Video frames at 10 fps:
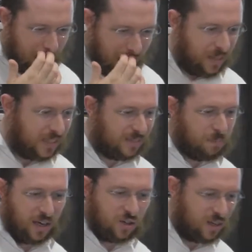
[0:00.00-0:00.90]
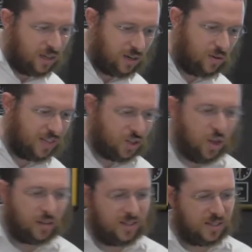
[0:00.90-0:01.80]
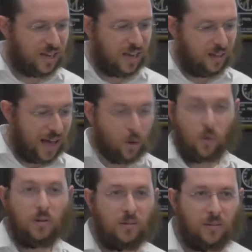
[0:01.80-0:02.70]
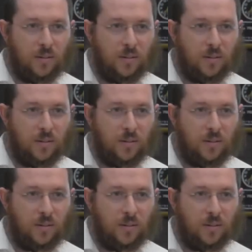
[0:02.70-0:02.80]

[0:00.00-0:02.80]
And this picture here is not to scale at all.